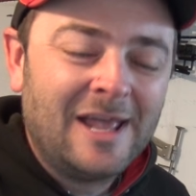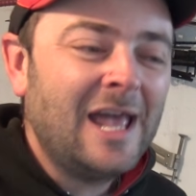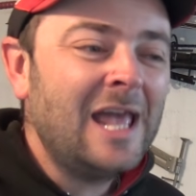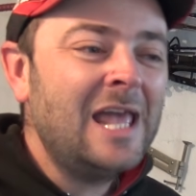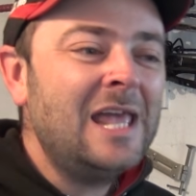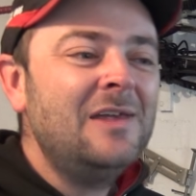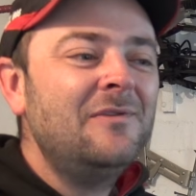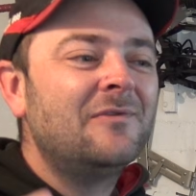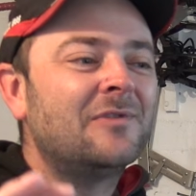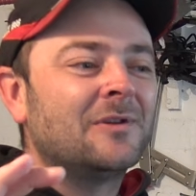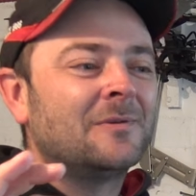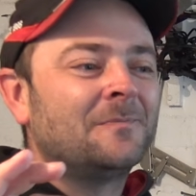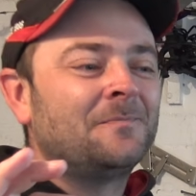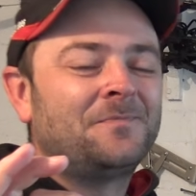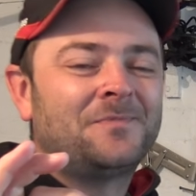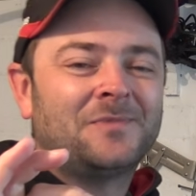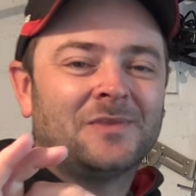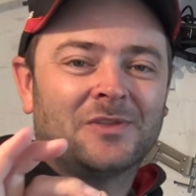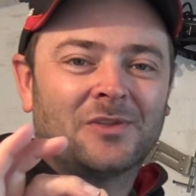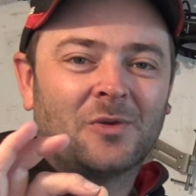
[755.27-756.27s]

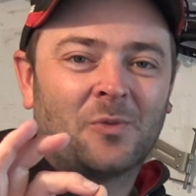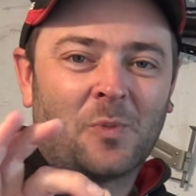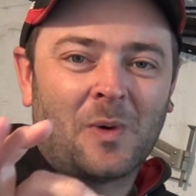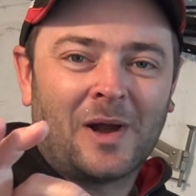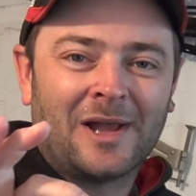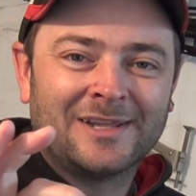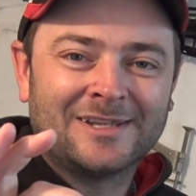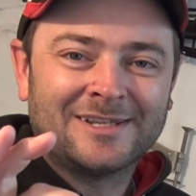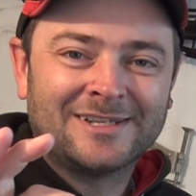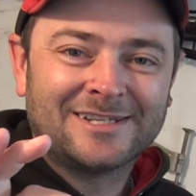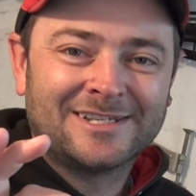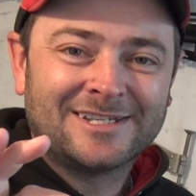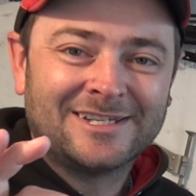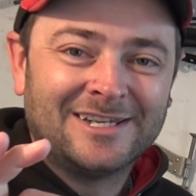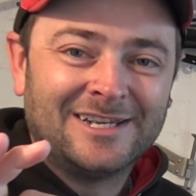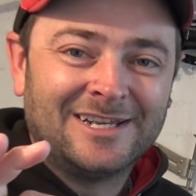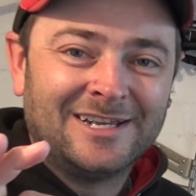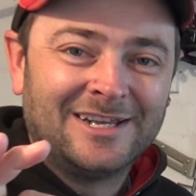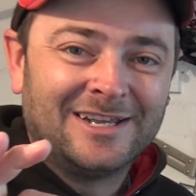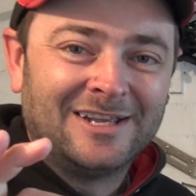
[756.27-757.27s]
Even the ones
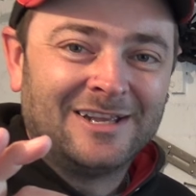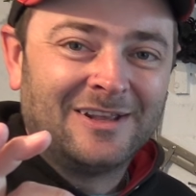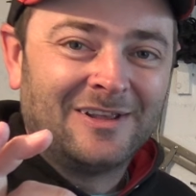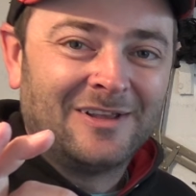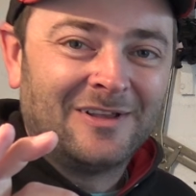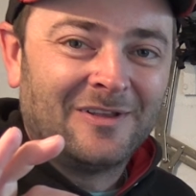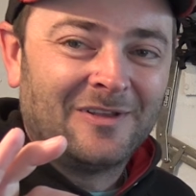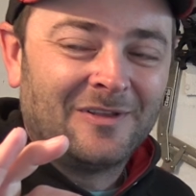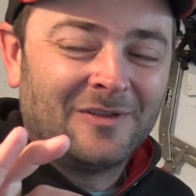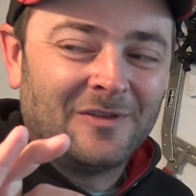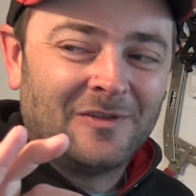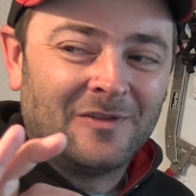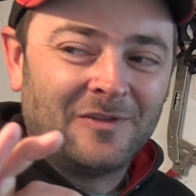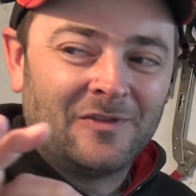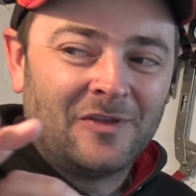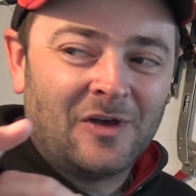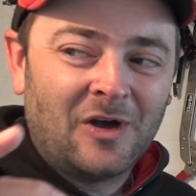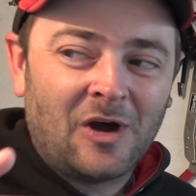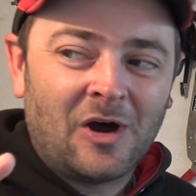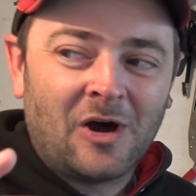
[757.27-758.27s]

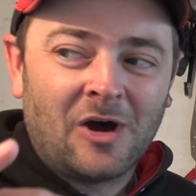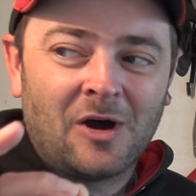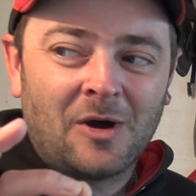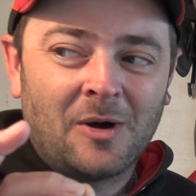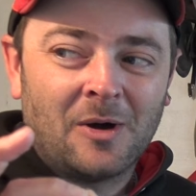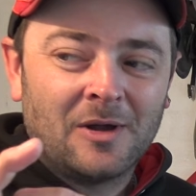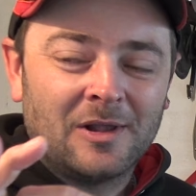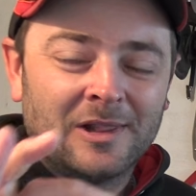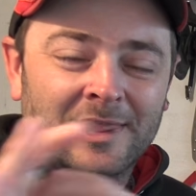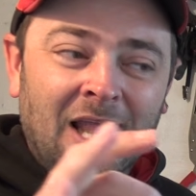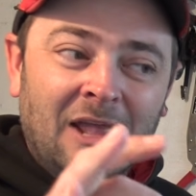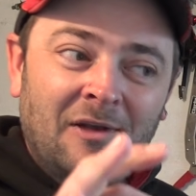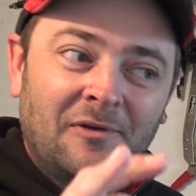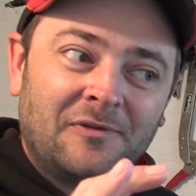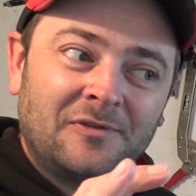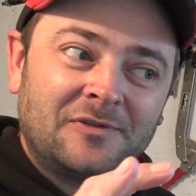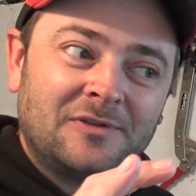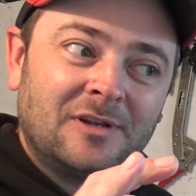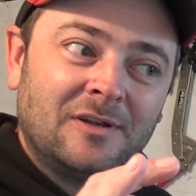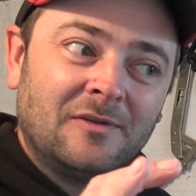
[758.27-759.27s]
that are
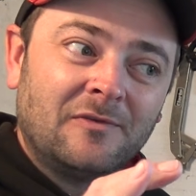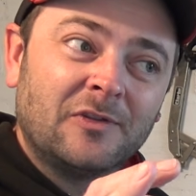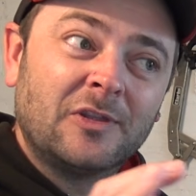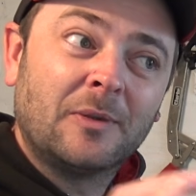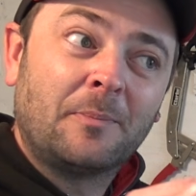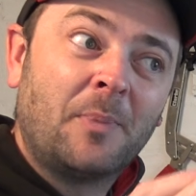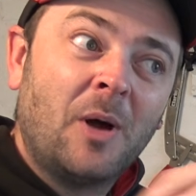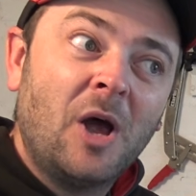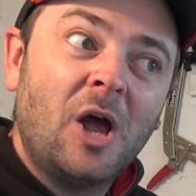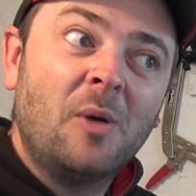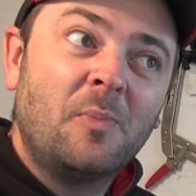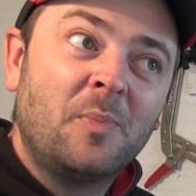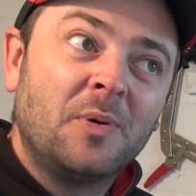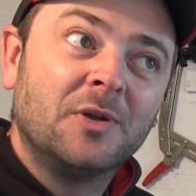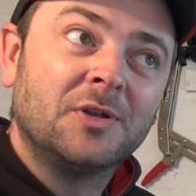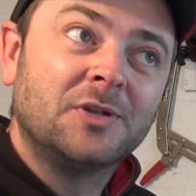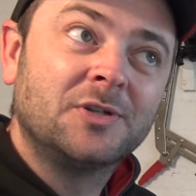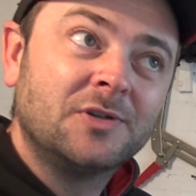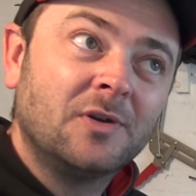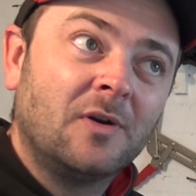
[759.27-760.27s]
left for the
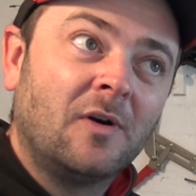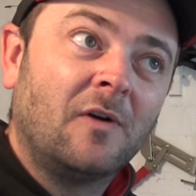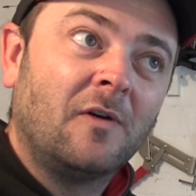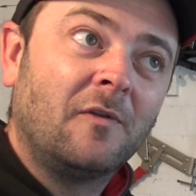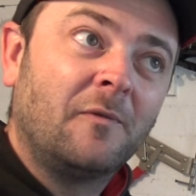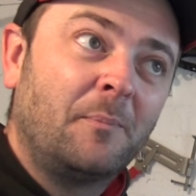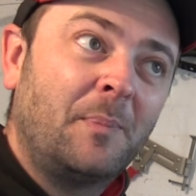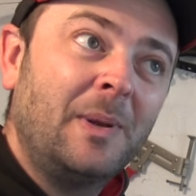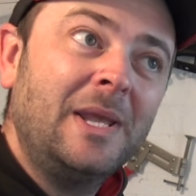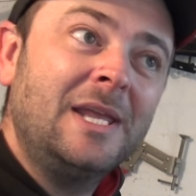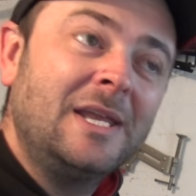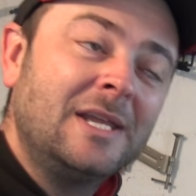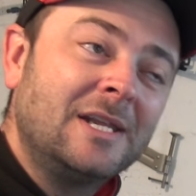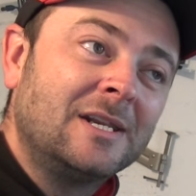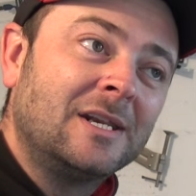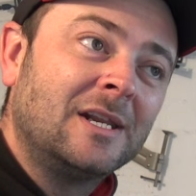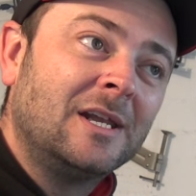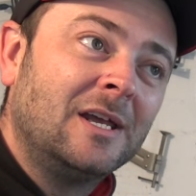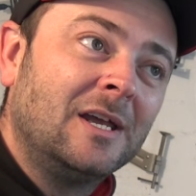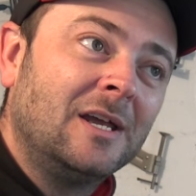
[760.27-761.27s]
purpose of
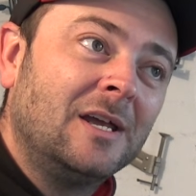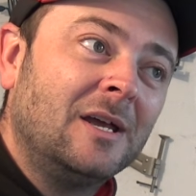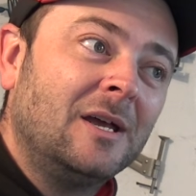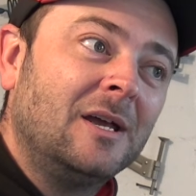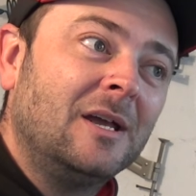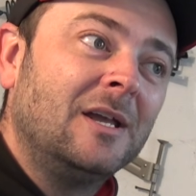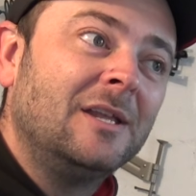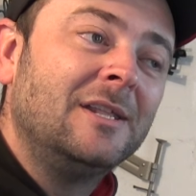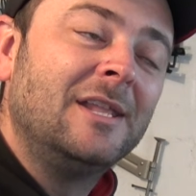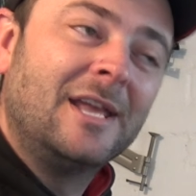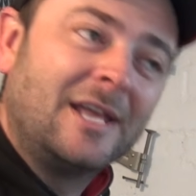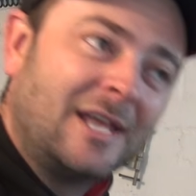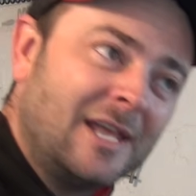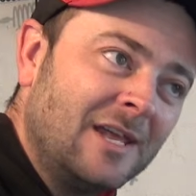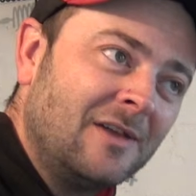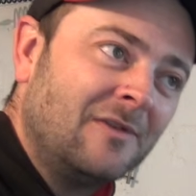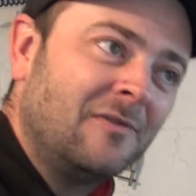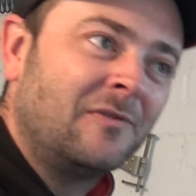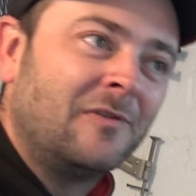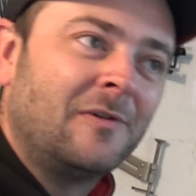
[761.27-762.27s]
being
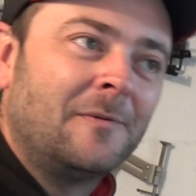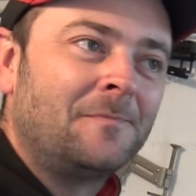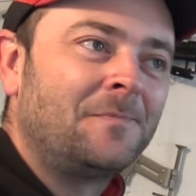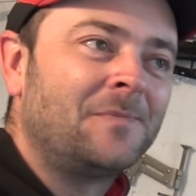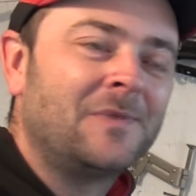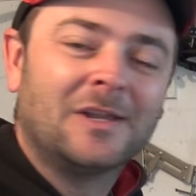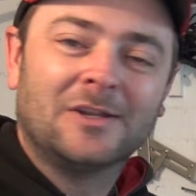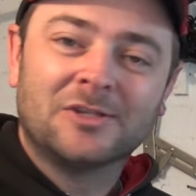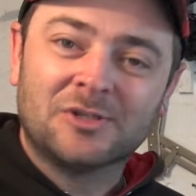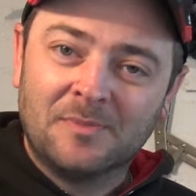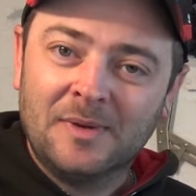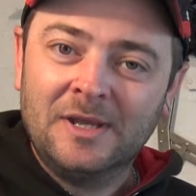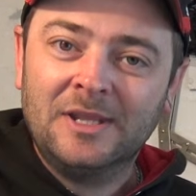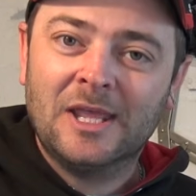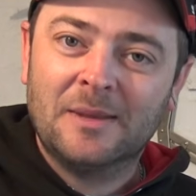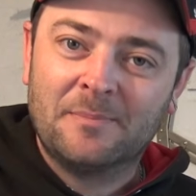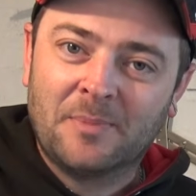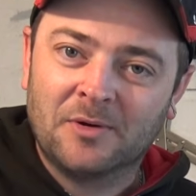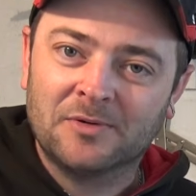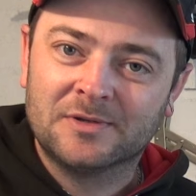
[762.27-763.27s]
negative, to me
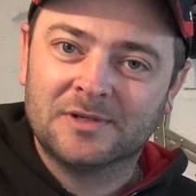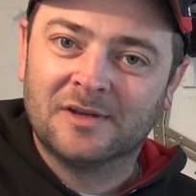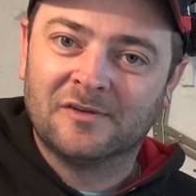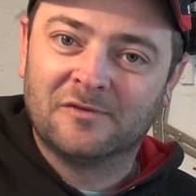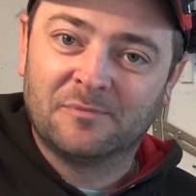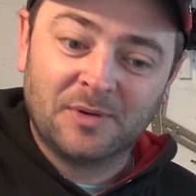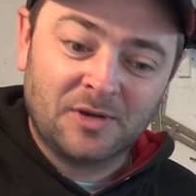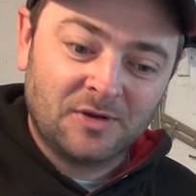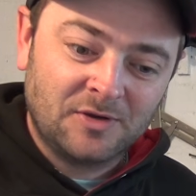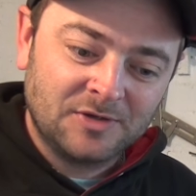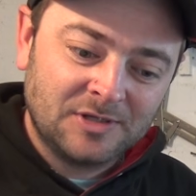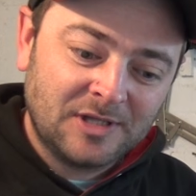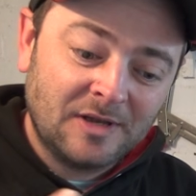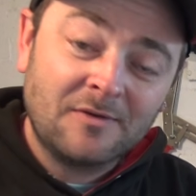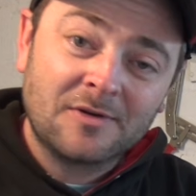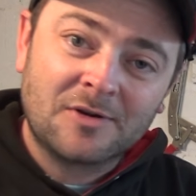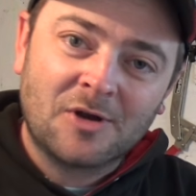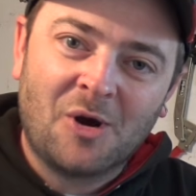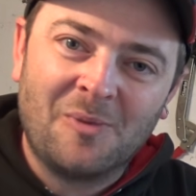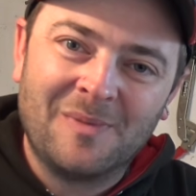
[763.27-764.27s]
they're positive because
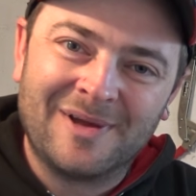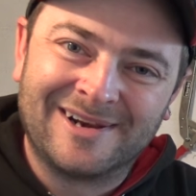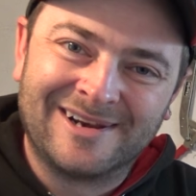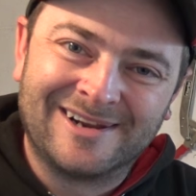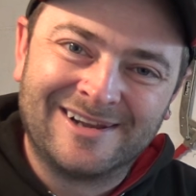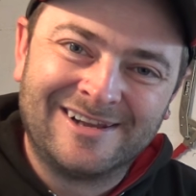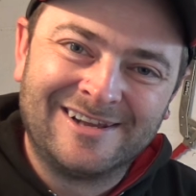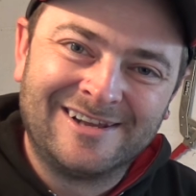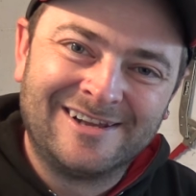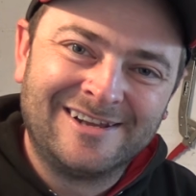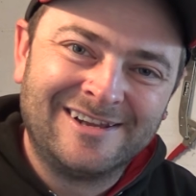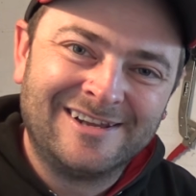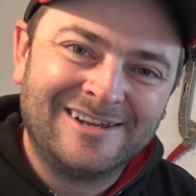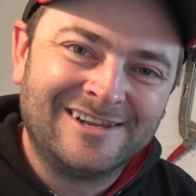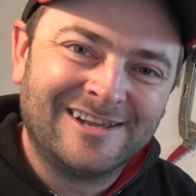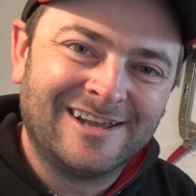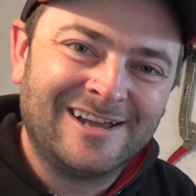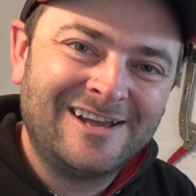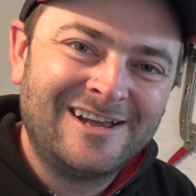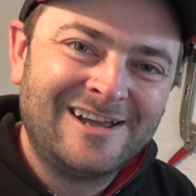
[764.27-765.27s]
they're a comment.
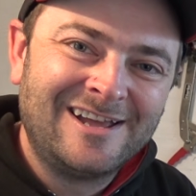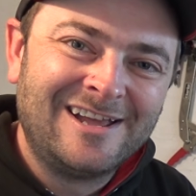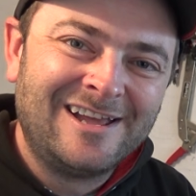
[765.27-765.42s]
Yeah,